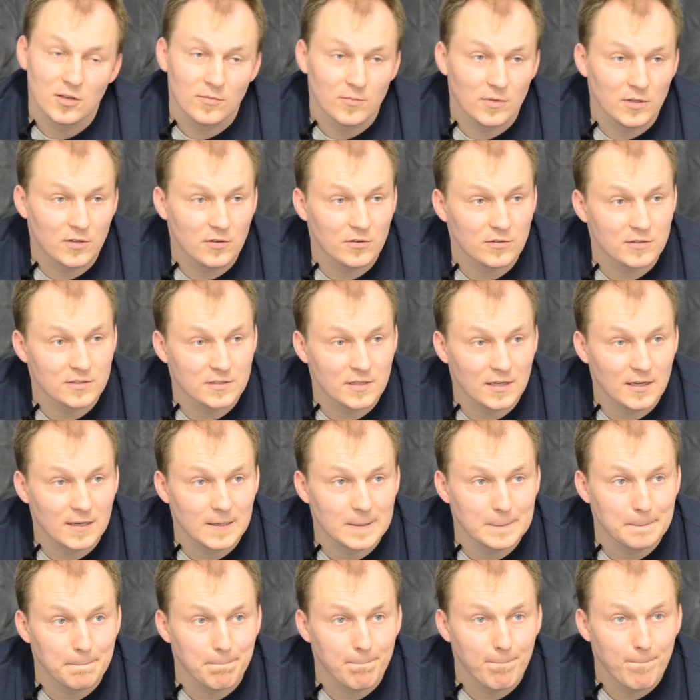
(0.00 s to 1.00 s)
because
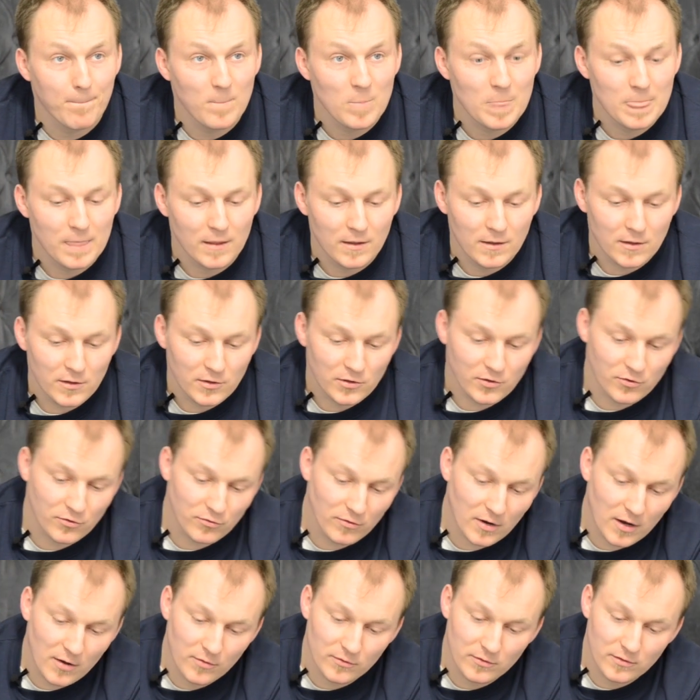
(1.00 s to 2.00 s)
um,
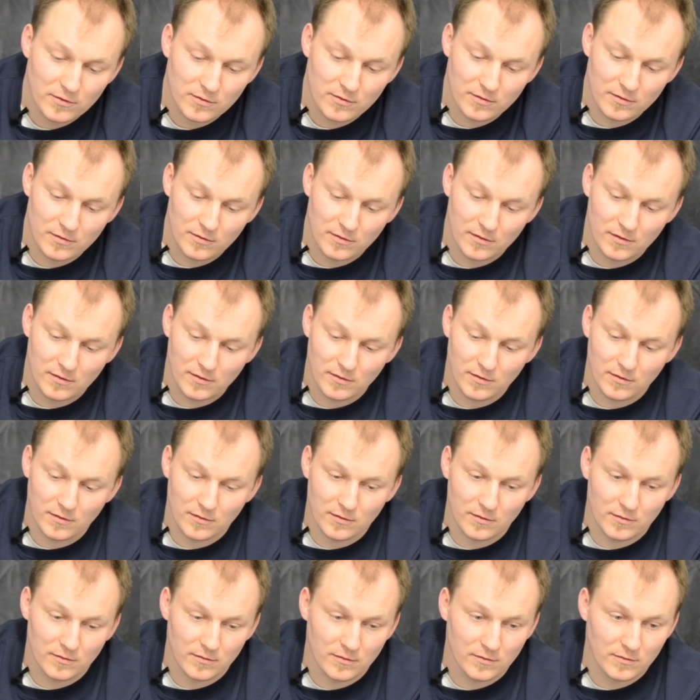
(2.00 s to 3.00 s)
throughout
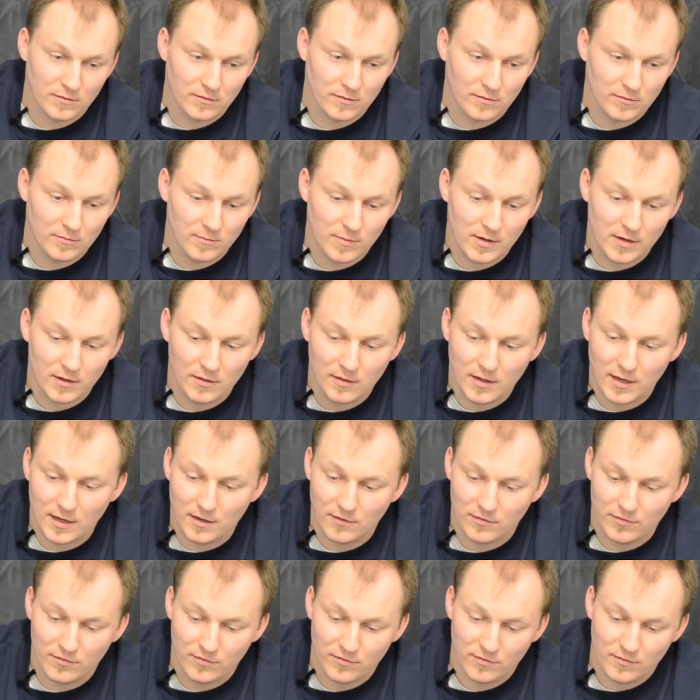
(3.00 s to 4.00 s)
uh, my
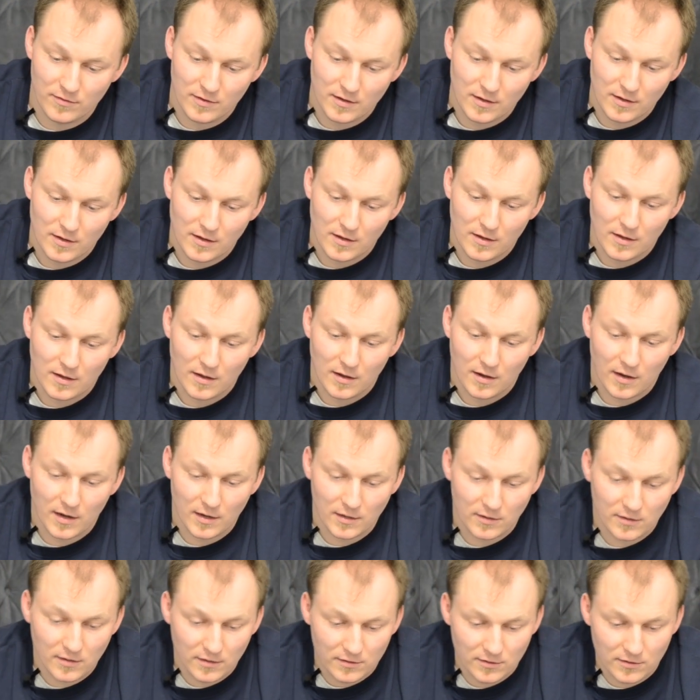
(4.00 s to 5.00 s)
life
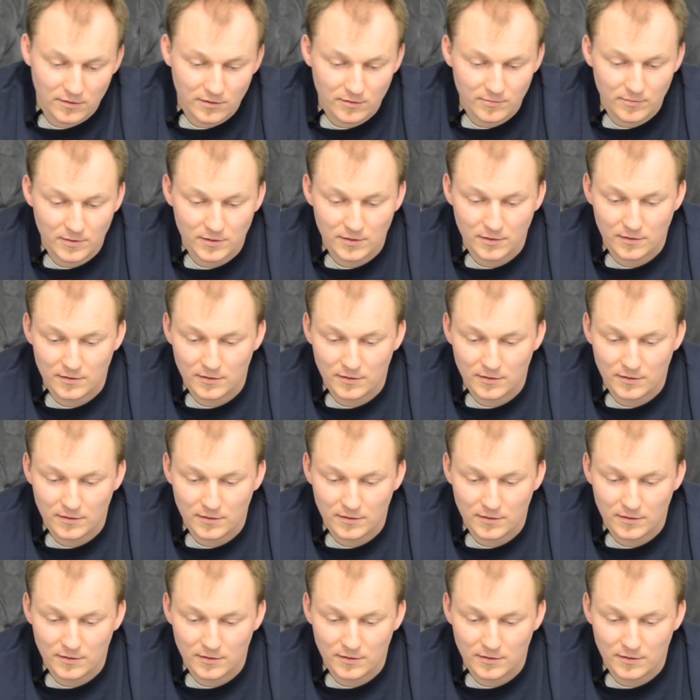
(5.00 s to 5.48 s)
I got hurt many